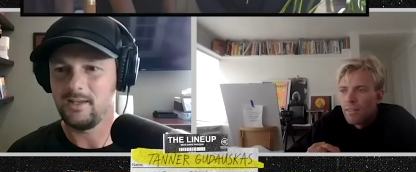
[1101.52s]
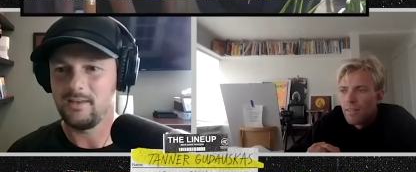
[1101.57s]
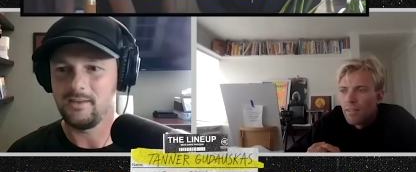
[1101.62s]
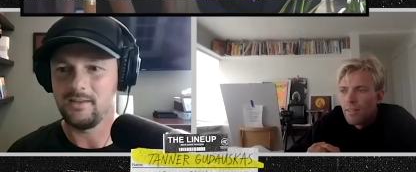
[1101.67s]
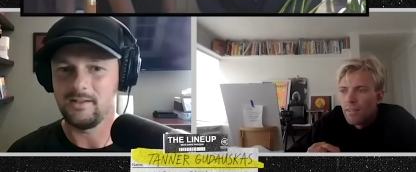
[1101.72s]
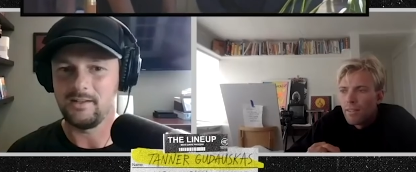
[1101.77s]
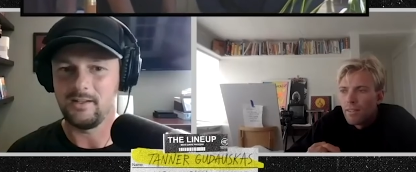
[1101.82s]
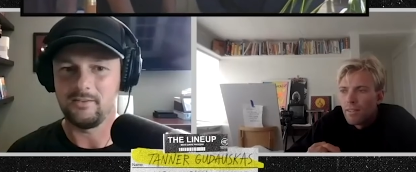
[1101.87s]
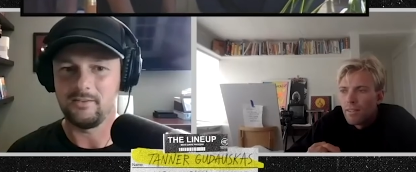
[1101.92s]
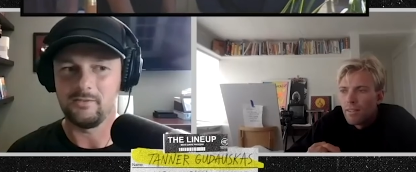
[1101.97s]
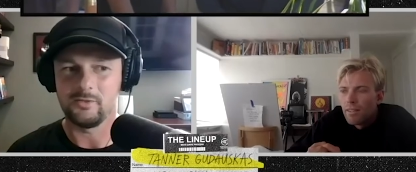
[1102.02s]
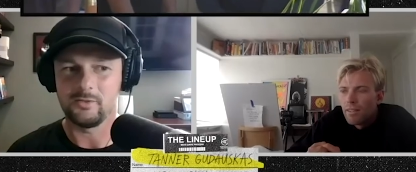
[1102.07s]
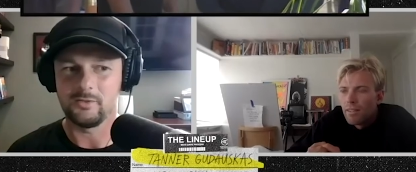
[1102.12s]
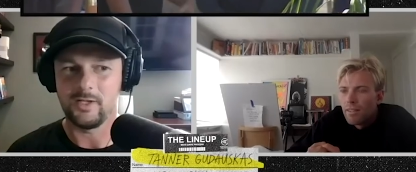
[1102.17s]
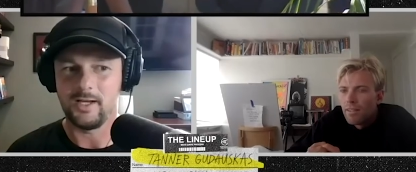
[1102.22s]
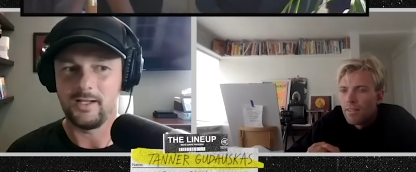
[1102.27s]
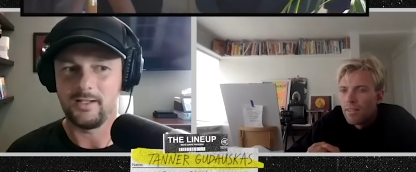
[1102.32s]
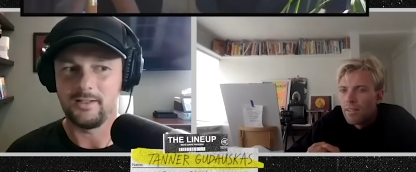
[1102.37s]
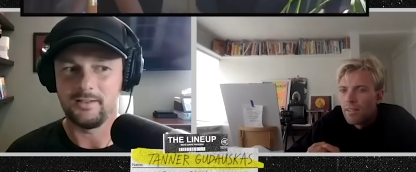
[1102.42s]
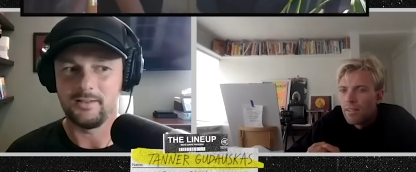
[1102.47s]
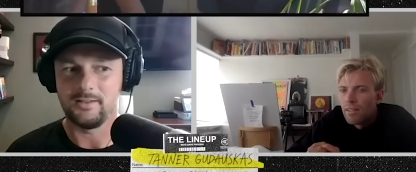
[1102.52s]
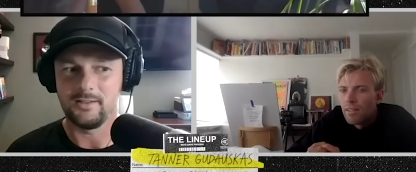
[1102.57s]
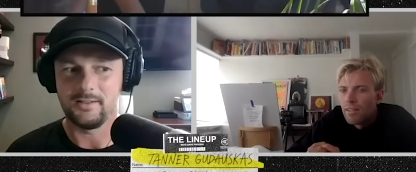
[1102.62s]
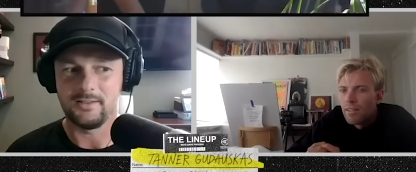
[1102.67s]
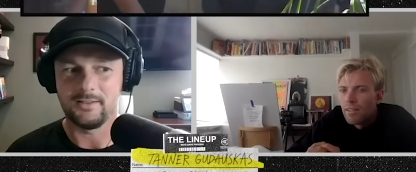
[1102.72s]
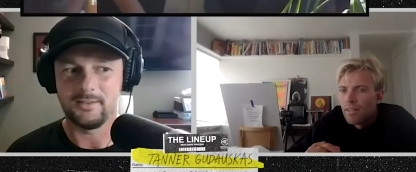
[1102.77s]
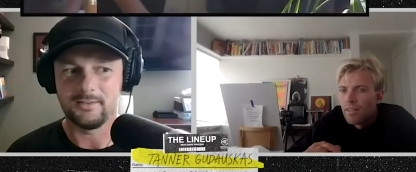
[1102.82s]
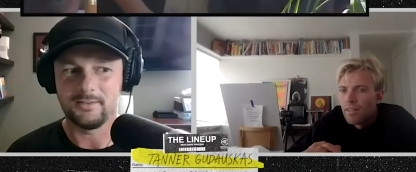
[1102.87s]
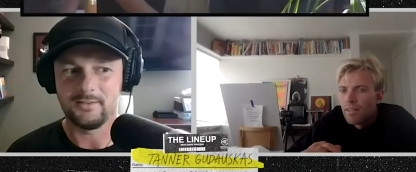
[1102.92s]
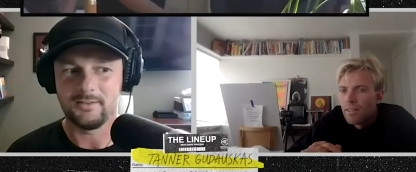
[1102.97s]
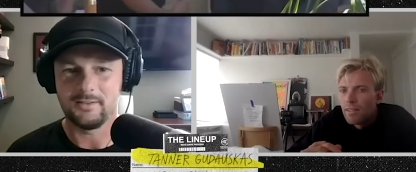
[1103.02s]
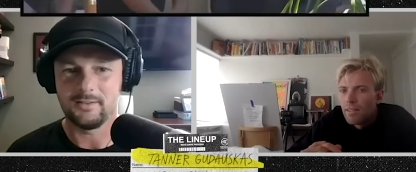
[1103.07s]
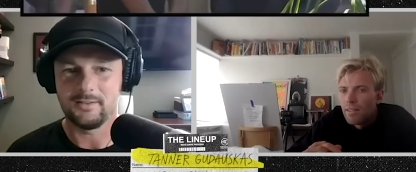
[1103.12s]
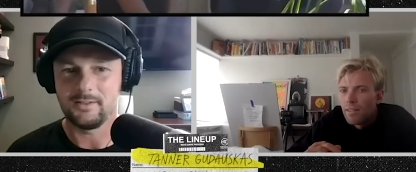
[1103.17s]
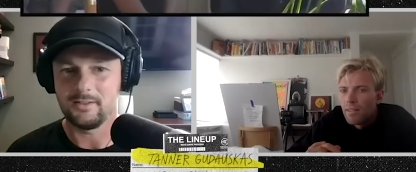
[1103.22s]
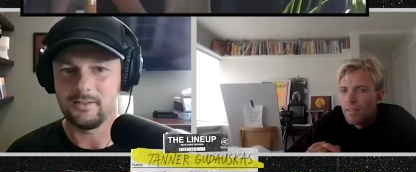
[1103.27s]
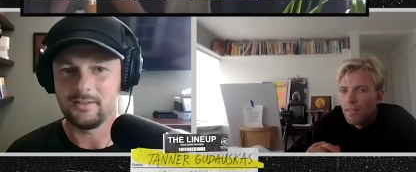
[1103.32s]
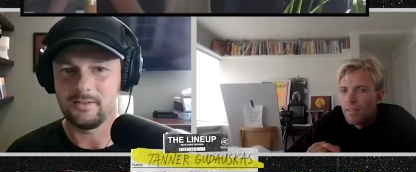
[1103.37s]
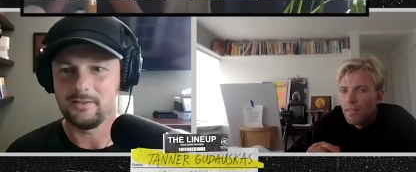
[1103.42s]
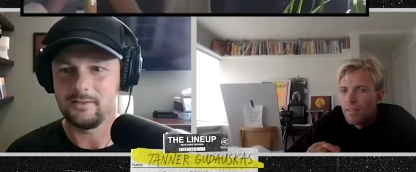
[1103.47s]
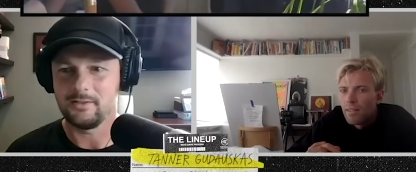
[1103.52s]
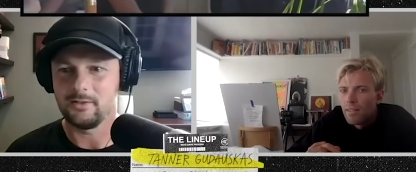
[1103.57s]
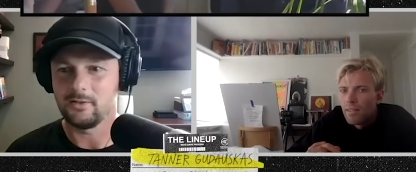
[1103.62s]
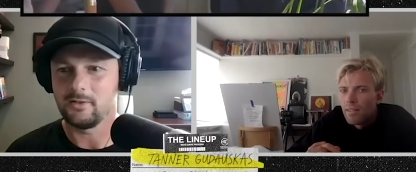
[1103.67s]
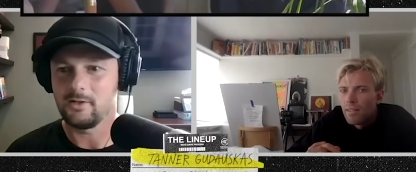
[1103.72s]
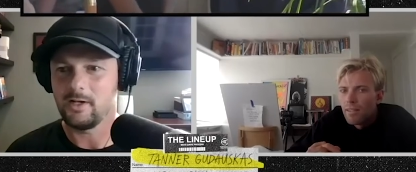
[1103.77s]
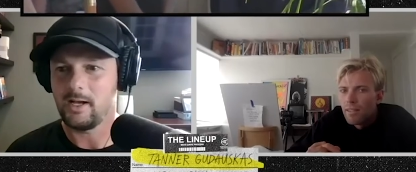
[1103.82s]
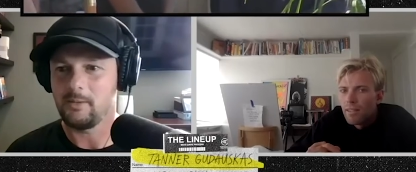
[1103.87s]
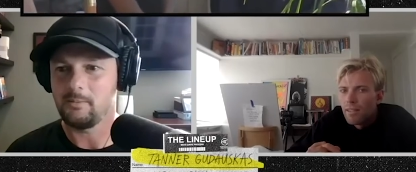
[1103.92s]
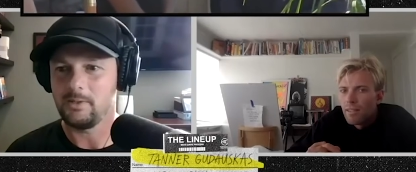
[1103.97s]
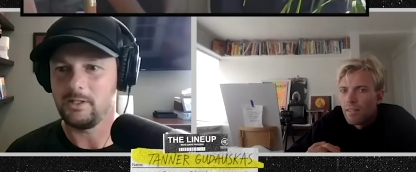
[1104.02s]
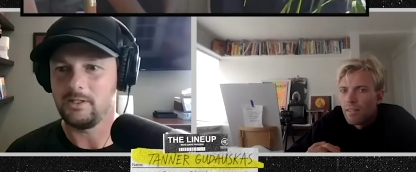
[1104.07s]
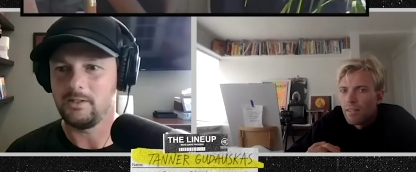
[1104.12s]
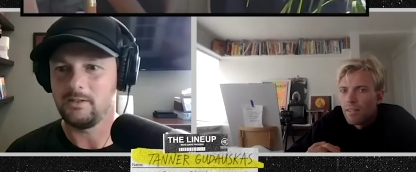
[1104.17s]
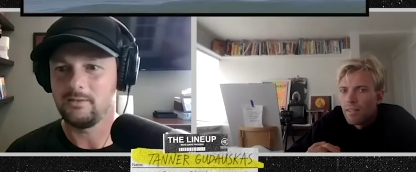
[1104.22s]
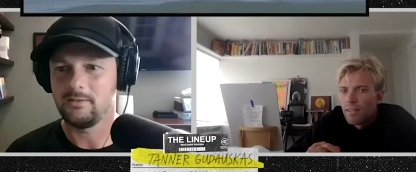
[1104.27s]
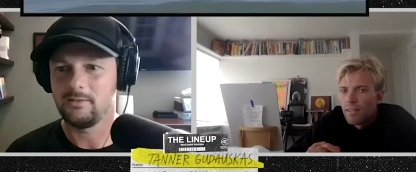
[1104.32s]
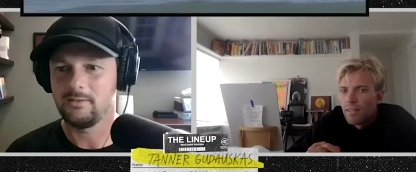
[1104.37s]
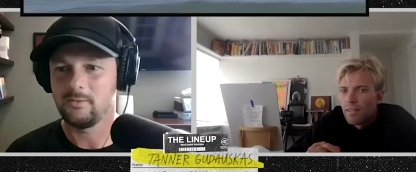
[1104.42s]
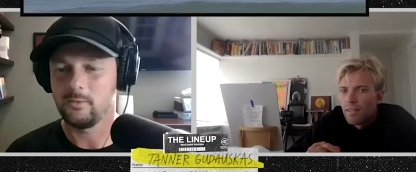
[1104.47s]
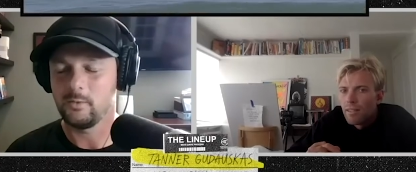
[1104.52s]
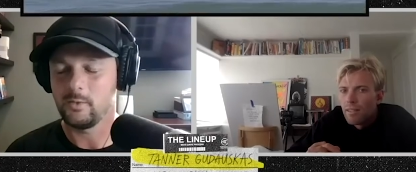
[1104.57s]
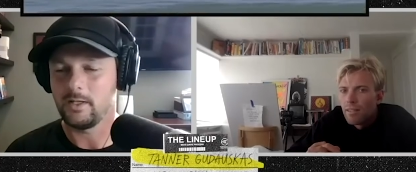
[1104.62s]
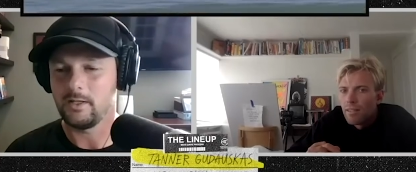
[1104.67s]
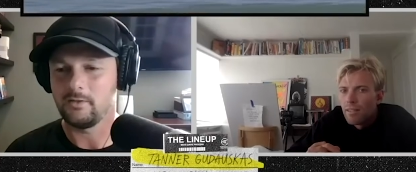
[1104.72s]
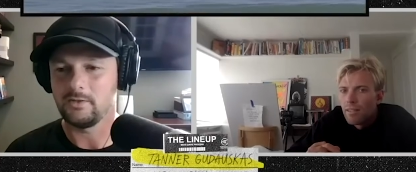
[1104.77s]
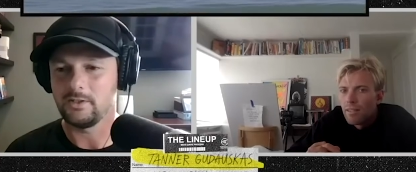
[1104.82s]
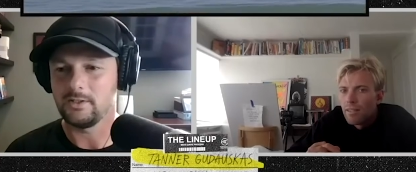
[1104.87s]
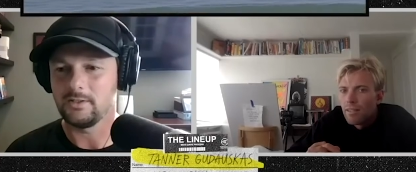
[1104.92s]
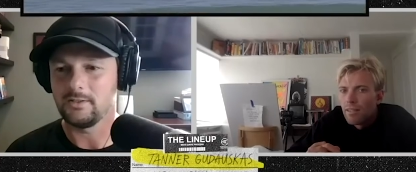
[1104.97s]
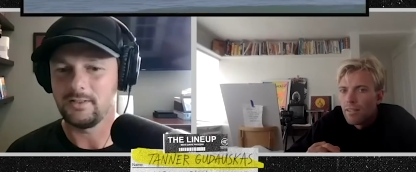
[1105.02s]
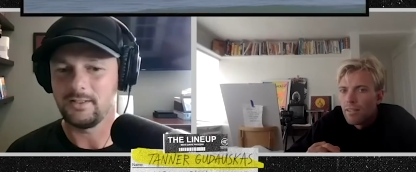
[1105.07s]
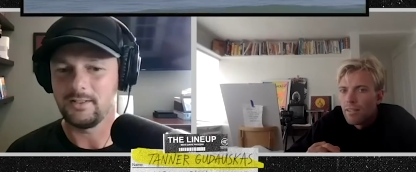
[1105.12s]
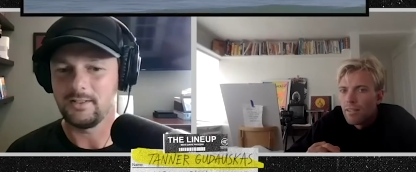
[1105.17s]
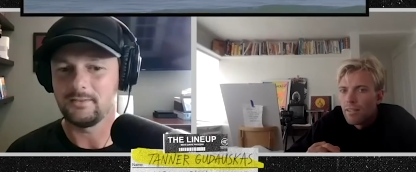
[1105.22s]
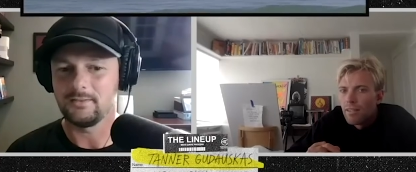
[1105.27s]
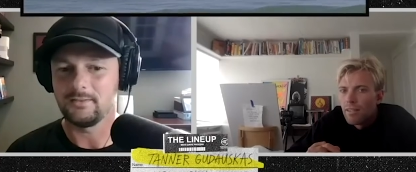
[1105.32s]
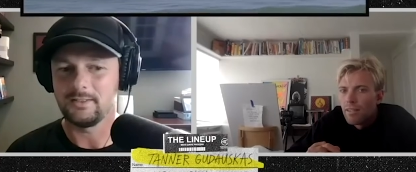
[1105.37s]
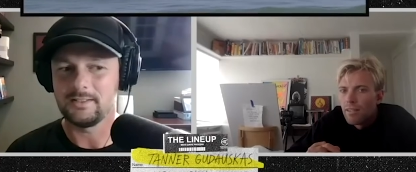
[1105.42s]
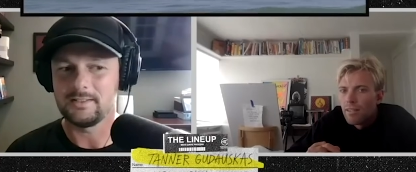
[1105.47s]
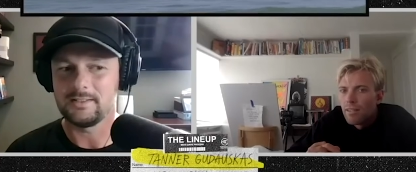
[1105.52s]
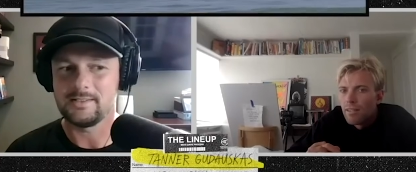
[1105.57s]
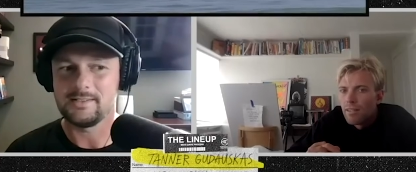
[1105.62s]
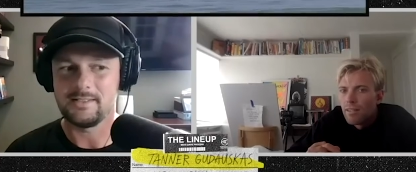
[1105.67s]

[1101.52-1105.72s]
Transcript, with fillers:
Speaker 1: and then I will ride it like in like little crappy whatever. Like